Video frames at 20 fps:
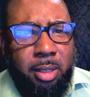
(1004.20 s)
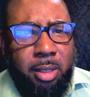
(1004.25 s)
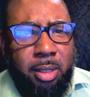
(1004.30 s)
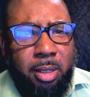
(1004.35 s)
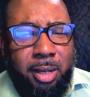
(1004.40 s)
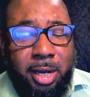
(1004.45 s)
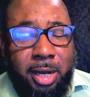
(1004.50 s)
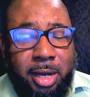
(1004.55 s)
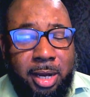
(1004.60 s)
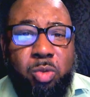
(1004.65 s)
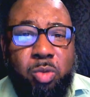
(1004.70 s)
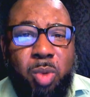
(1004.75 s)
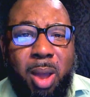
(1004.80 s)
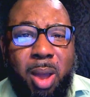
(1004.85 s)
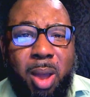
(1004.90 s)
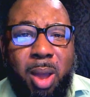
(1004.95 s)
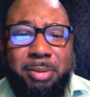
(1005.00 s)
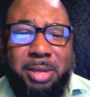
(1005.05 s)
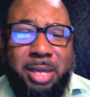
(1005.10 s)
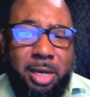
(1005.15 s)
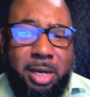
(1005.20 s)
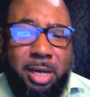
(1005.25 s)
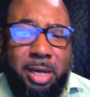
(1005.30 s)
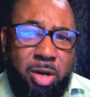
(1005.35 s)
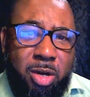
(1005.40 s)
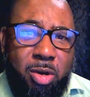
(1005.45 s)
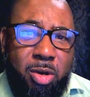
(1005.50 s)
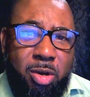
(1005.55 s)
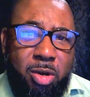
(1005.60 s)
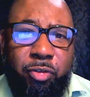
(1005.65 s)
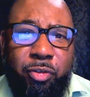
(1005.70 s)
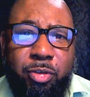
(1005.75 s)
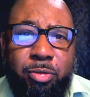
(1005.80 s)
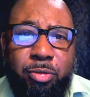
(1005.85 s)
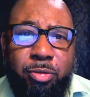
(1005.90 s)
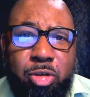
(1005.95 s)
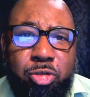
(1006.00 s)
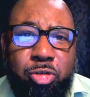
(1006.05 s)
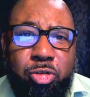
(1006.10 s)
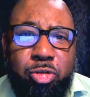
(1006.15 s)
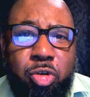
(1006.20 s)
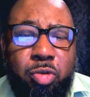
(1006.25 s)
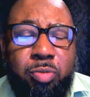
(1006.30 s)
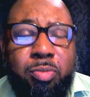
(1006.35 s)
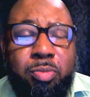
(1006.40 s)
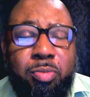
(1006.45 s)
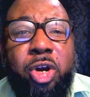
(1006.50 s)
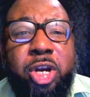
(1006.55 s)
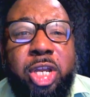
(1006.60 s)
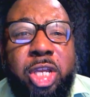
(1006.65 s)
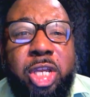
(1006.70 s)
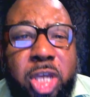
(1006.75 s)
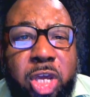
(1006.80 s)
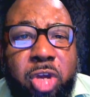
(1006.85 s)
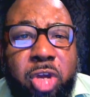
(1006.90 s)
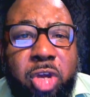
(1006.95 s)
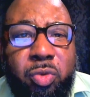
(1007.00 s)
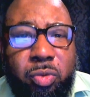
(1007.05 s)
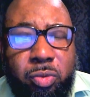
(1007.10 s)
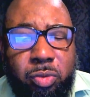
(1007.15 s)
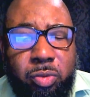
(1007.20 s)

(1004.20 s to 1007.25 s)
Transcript: And that's why people get their news from YouTube more than you.